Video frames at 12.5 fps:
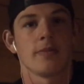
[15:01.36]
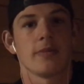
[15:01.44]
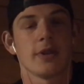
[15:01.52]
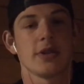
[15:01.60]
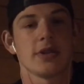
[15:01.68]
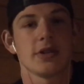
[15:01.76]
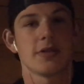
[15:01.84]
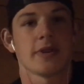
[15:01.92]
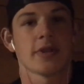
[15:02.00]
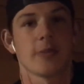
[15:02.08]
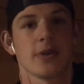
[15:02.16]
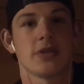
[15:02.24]
it does
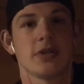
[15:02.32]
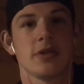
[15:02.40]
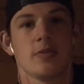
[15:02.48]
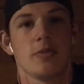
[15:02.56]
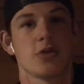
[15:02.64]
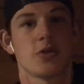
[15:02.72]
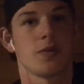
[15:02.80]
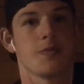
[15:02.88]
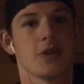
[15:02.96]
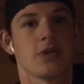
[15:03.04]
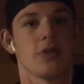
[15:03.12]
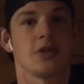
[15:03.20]
affect my sleep, which is a
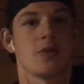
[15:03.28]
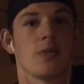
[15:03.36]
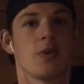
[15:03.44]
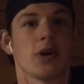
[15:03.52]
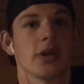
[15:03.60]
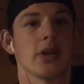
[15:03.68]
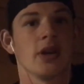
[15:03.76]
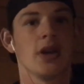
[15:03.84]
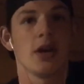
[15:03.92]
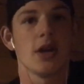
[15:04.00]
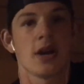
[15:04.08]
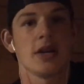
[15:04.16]
big reason why
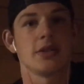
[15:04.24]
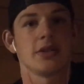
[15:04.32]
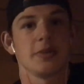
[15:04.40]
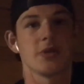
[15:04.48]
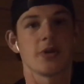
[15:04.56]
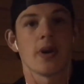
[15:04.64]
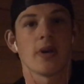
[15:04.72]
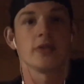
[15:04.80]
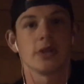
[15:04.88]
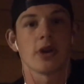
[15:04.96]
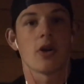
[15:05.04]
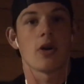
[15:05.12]
I sleep so
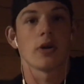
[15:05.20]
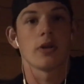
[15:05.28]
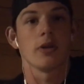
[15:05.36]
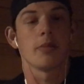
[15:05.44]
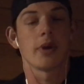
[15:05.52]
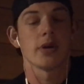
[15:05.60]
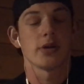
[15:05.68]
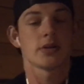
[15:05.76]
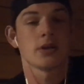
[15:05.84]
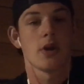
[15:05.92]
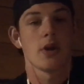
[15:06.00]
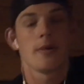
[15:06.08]
heavily on the bus.
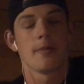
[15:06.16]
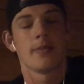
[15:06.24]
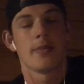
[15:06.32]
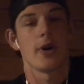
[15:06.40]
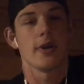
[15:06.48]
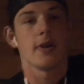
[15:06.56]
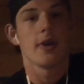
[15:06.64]
But